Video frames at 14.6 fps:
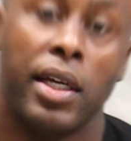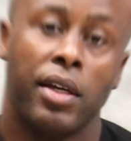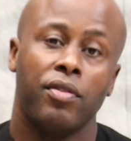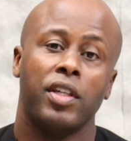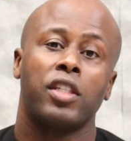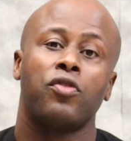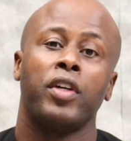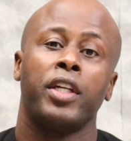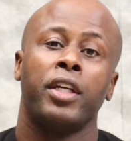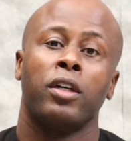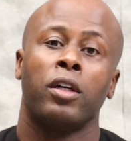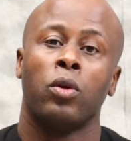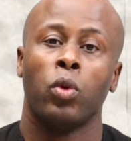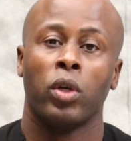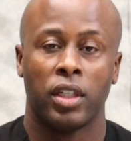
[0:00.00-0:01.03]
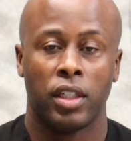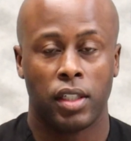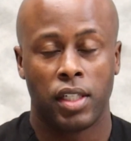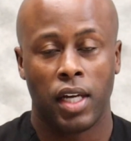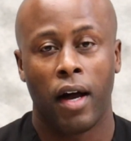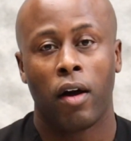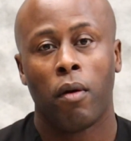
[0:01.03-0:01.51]
In this video, we're
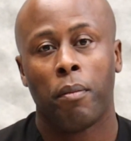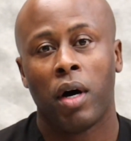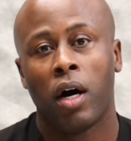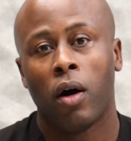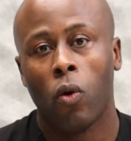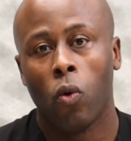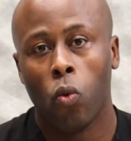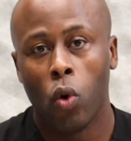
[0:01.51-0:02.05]
going to talk about